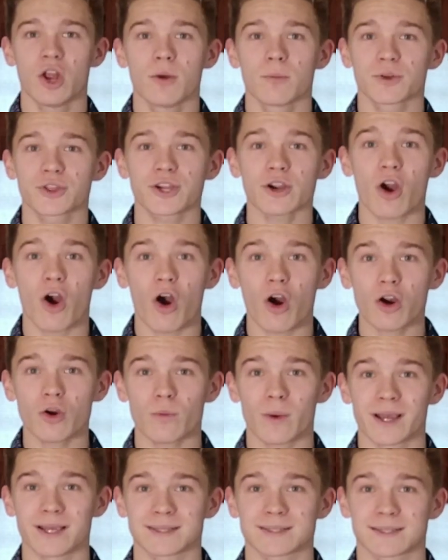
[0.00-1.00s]
But there are
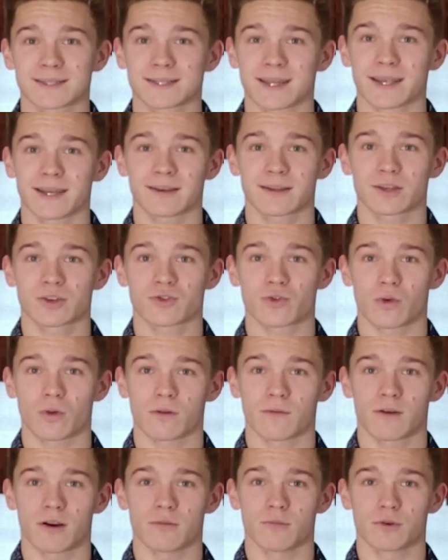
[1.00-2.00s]
ways to stay in control
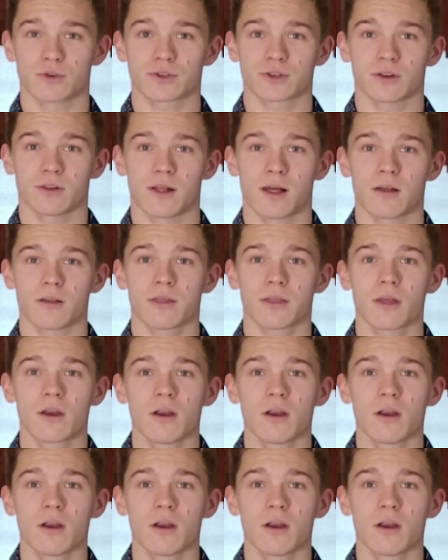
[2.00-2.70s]
of our emotional health.